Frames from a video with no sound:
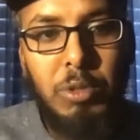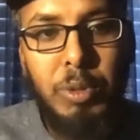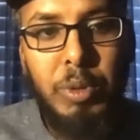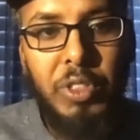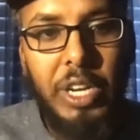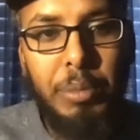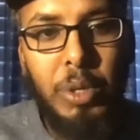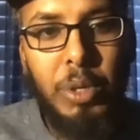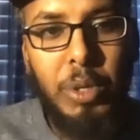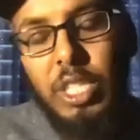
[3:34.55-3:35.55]
people think about
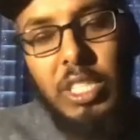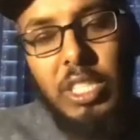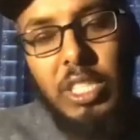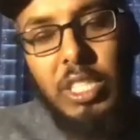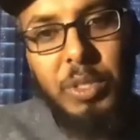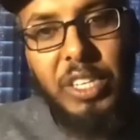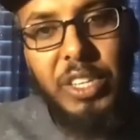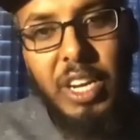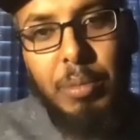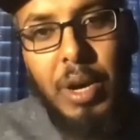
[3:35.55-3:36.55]
only technology, we don't
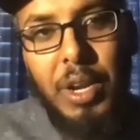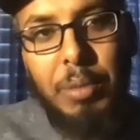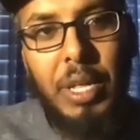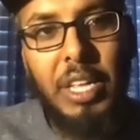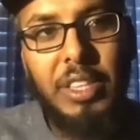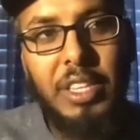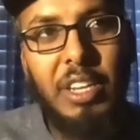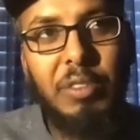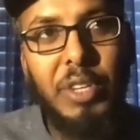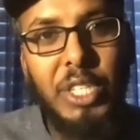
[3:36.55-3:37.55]
think about it, but I think
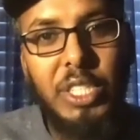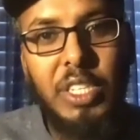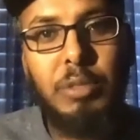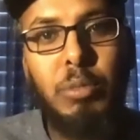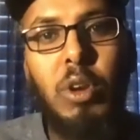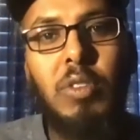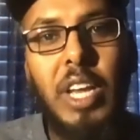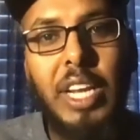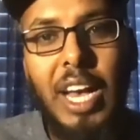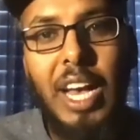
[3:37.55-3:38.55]
innovation is more of
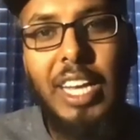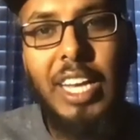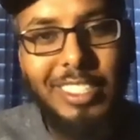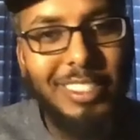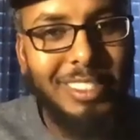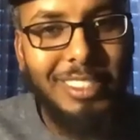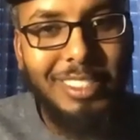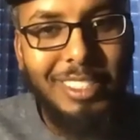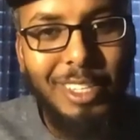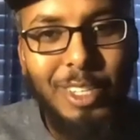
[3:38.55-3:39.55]
like ideas,
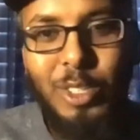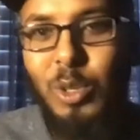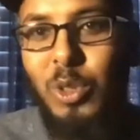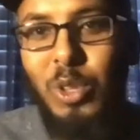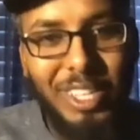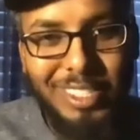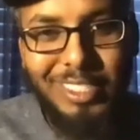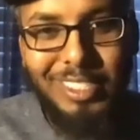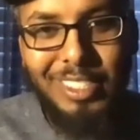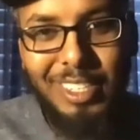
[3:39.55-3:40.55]
new
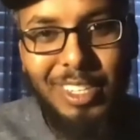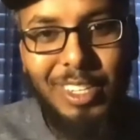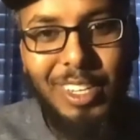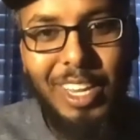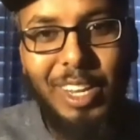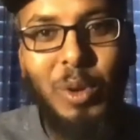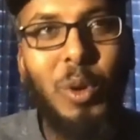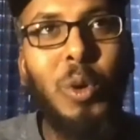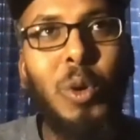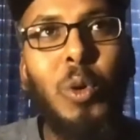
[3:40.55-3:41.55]
things, like
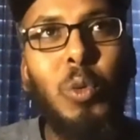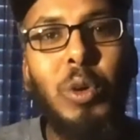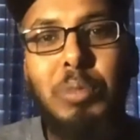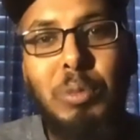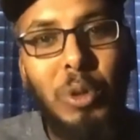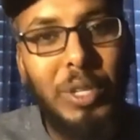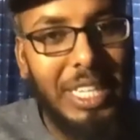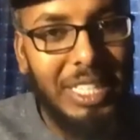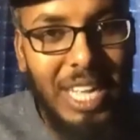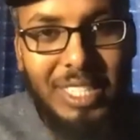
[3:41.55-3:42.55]
what people
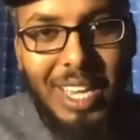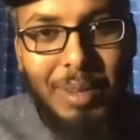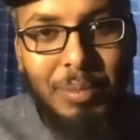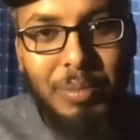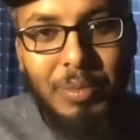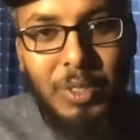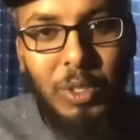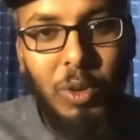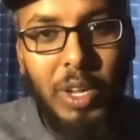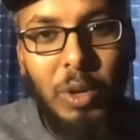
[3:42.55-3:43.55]
need that time,
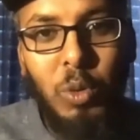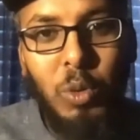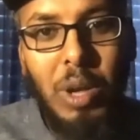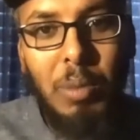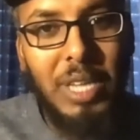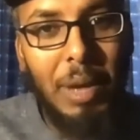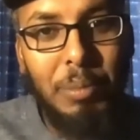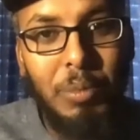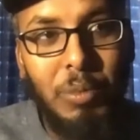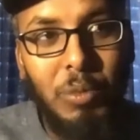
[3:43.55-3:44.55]
like who comes up
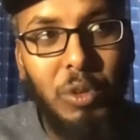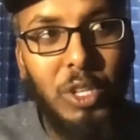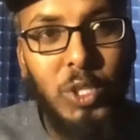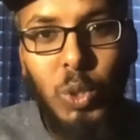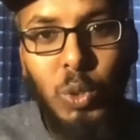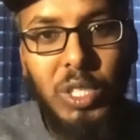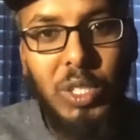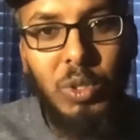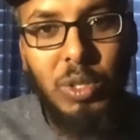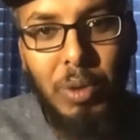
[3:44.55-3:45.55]
with a solution
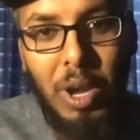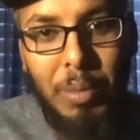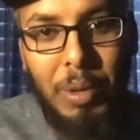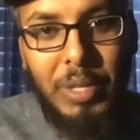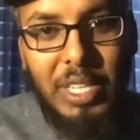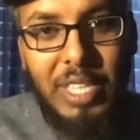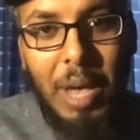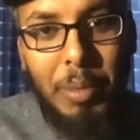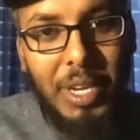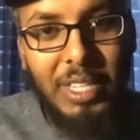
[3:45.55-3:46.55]
to the problem that's
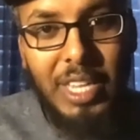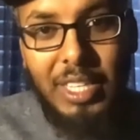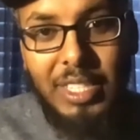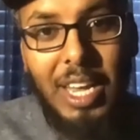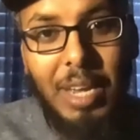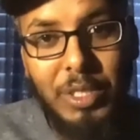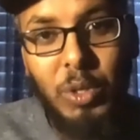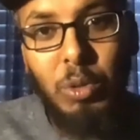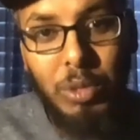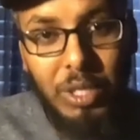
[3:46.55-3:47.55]
happening at that time in the
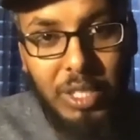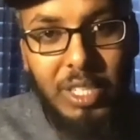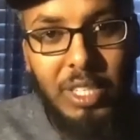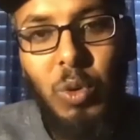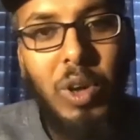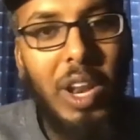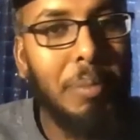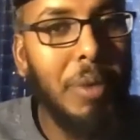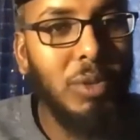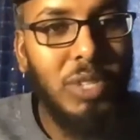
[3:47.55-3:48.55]
community. Who can I
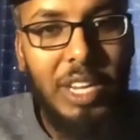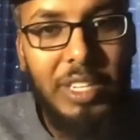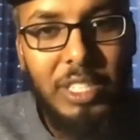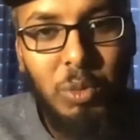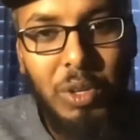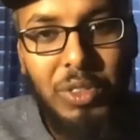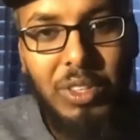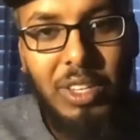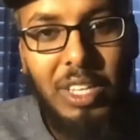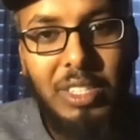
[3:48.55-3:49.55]
bounce ideas with
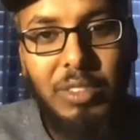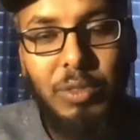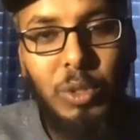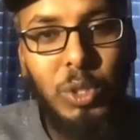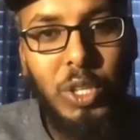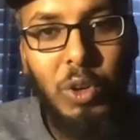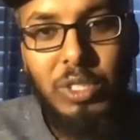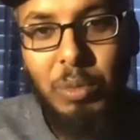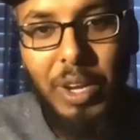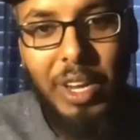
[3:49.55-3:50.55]
at Fusion or
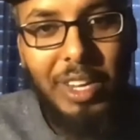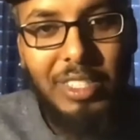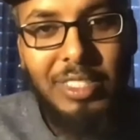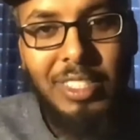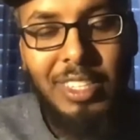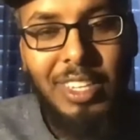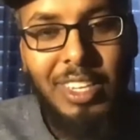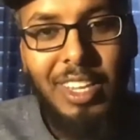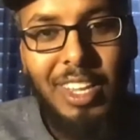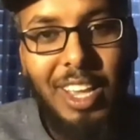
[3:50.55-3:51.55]
somewhere else?
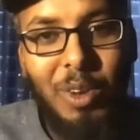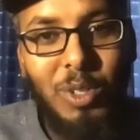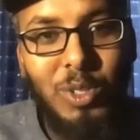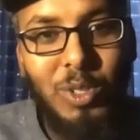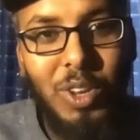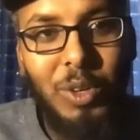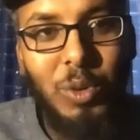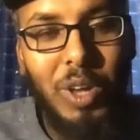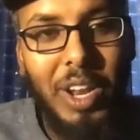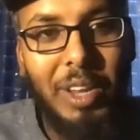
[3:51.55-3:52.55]
And also like who
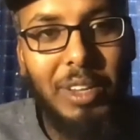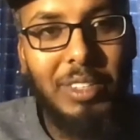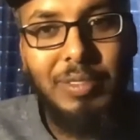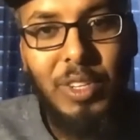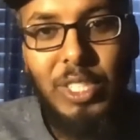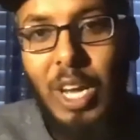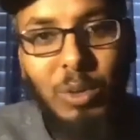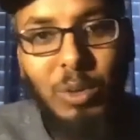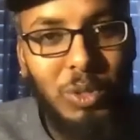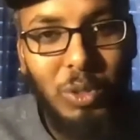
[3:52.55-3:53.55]
can I reach out
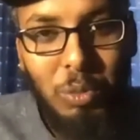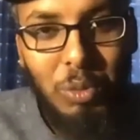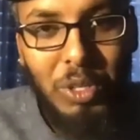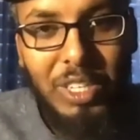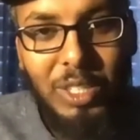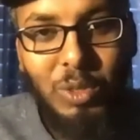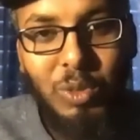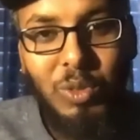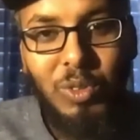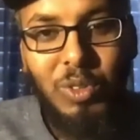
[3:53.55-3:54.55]
to in the community
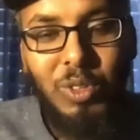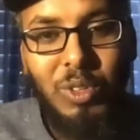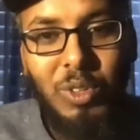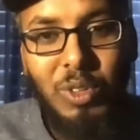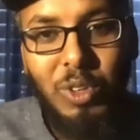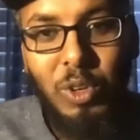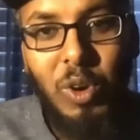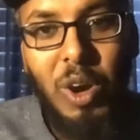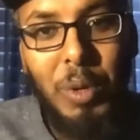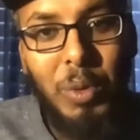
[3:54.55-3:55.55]
to know
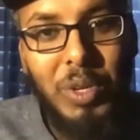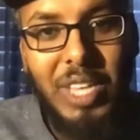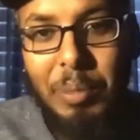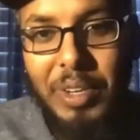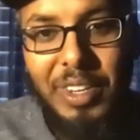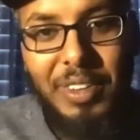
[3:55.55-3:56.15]
about what is happening.